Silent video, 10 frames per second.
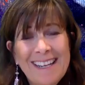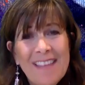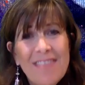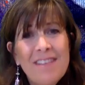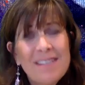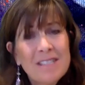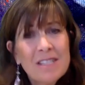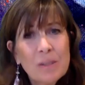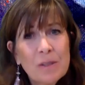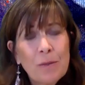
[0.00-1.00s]
And this
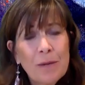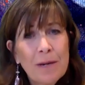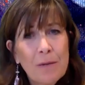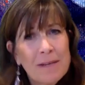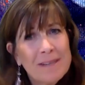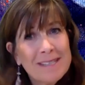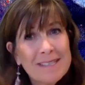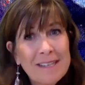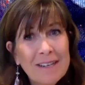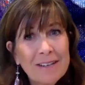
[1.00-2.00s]
is where I want to
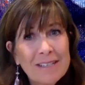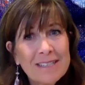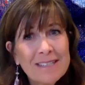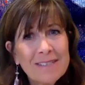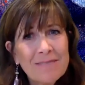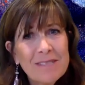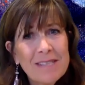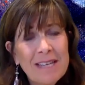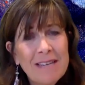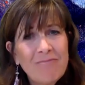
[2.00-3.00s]
start, is
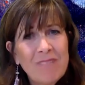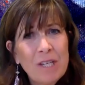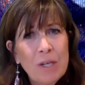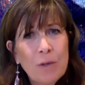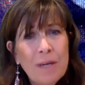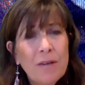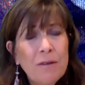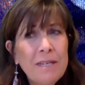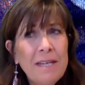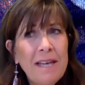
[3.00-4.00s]
saying, you know, not
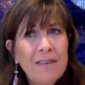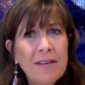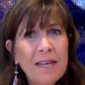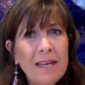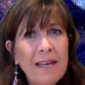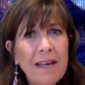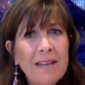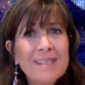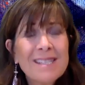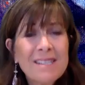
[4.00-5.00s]
only have I
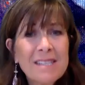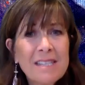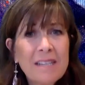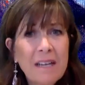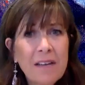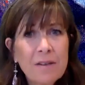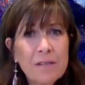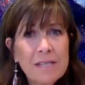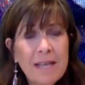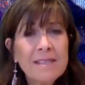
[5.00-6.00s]
assisted
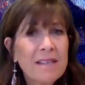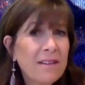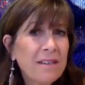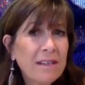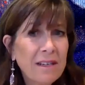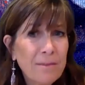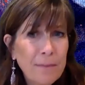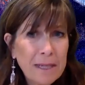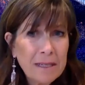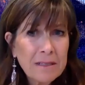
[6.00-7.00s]
others as a
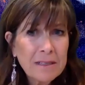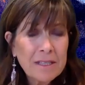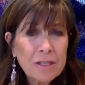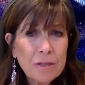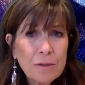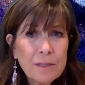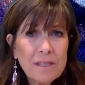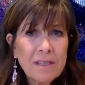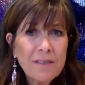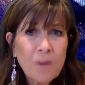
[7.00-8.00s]
medical
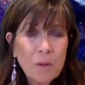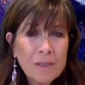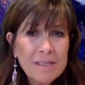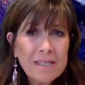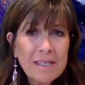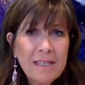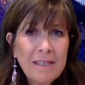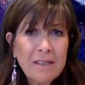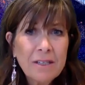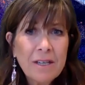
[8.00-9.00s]
intuitive holistic
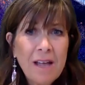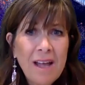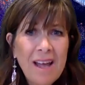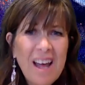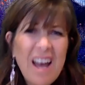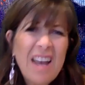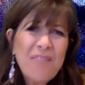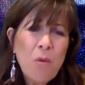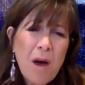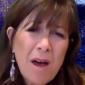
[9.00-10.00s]
healer,
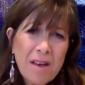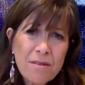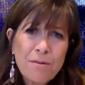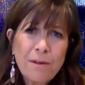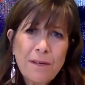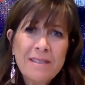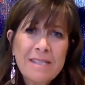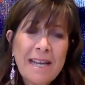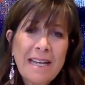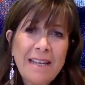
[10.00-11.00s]
I've walked through
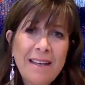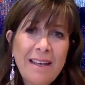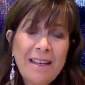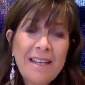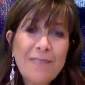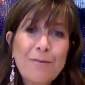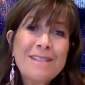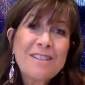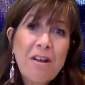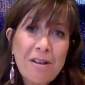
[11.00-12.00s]
anxiety and I've
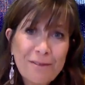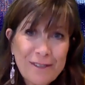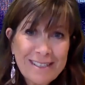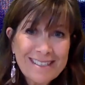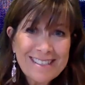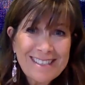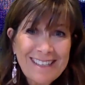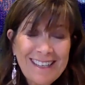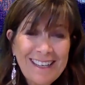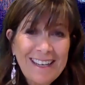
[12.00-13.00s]
resolved it.
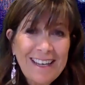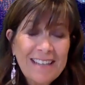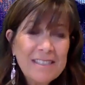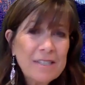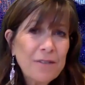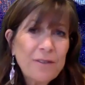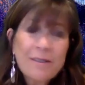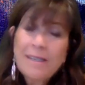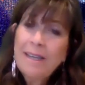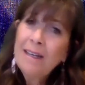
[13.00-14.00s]
And so if
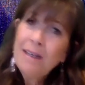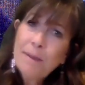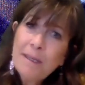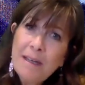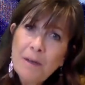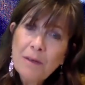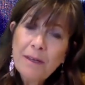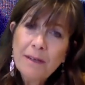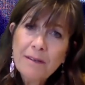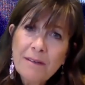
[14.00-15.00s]
there's anybody out
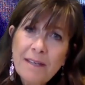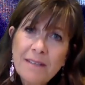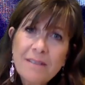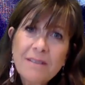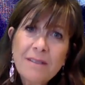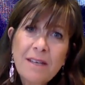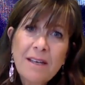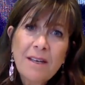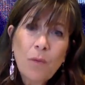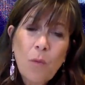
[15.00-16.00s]
there that is
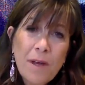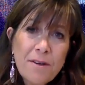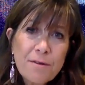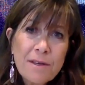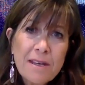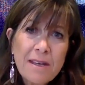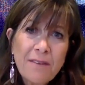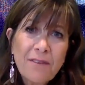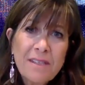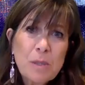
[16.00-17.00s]
wondering
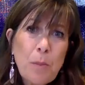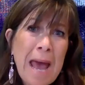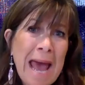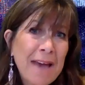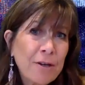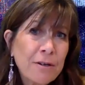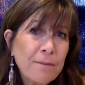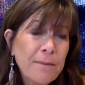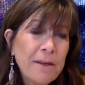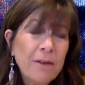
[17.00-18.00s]
if this pattern
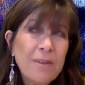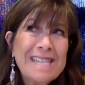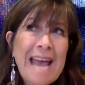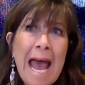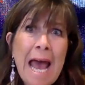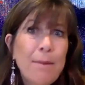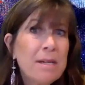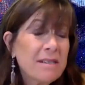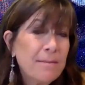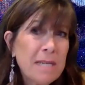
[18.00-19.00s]
or this
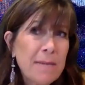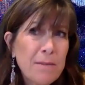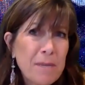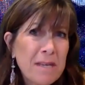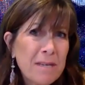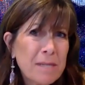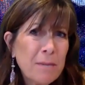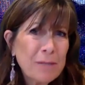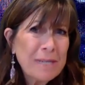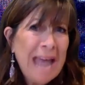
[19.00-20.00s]
habit, sometimes it becomes
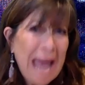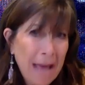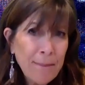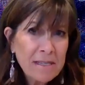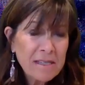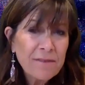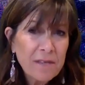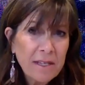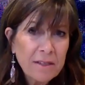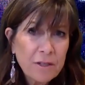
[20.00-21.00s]
almost a habit of
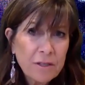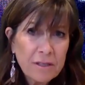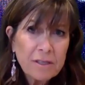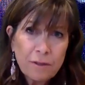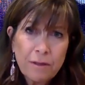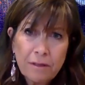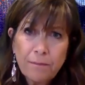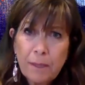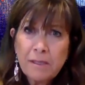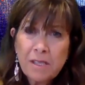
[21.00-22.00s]
the energy, certain
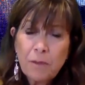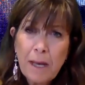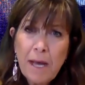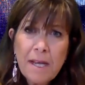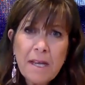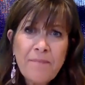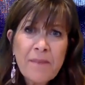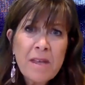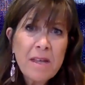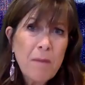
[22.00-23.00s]
parts of the body,
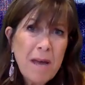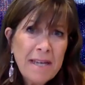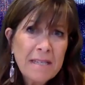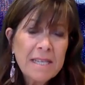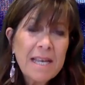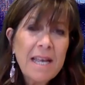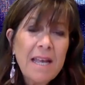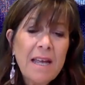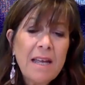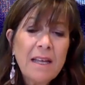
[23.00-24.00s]
mind,
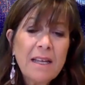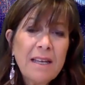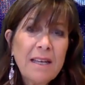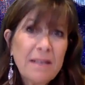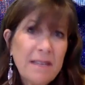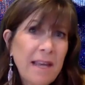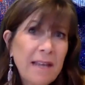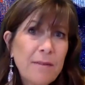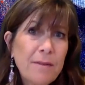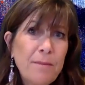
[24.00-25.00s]

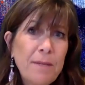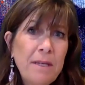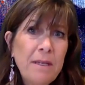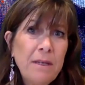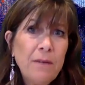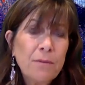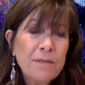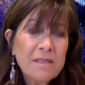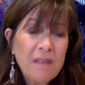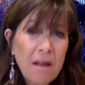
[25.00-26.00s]
can be
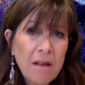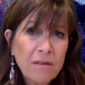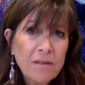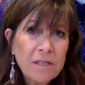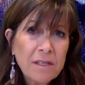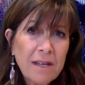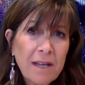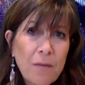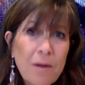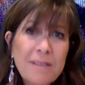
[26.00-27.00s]
resolved,
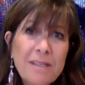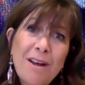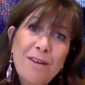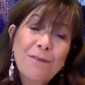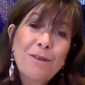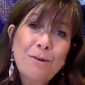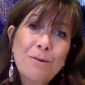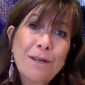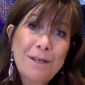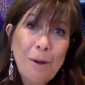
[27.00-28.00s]
I want to offer you
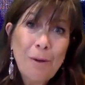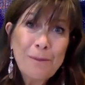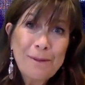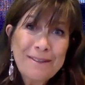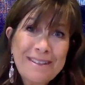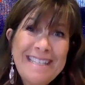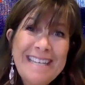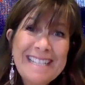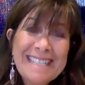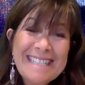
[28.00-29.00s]
great hope.
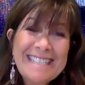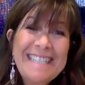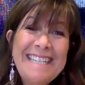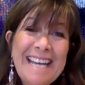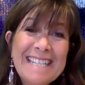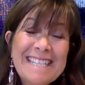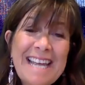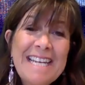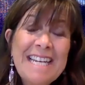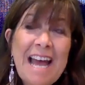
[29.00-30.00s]
Yes, yes.
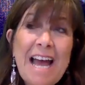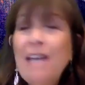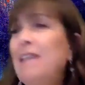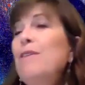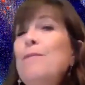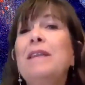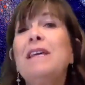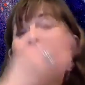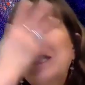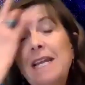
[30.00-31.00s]
And I even
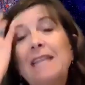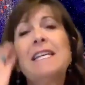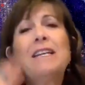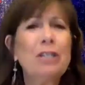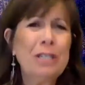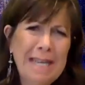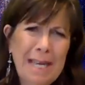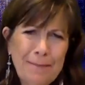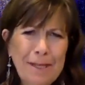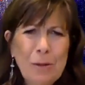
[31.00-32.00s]
believe in today's energy, it
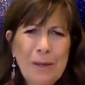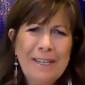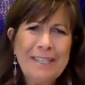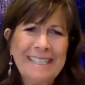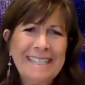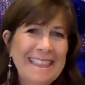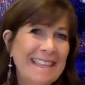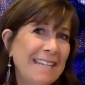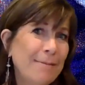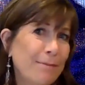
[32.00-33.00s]
can be quicker
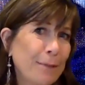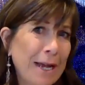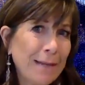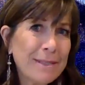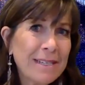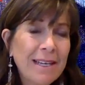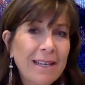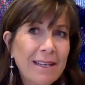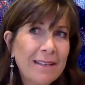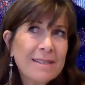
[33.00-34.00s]
than perhaps
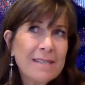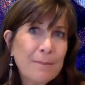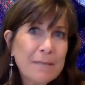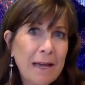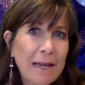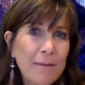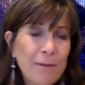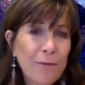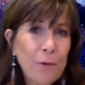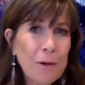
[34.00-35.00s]
some time
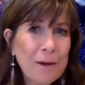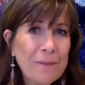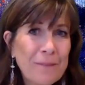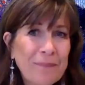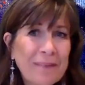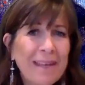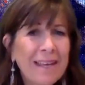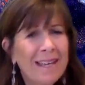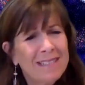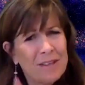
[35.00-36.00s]
before.
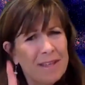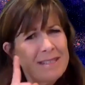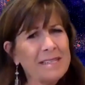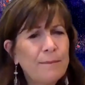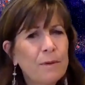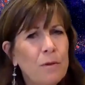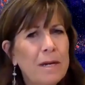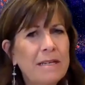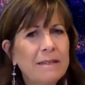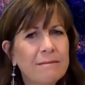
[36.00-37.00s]
And so that's number
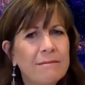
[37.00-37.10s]
one.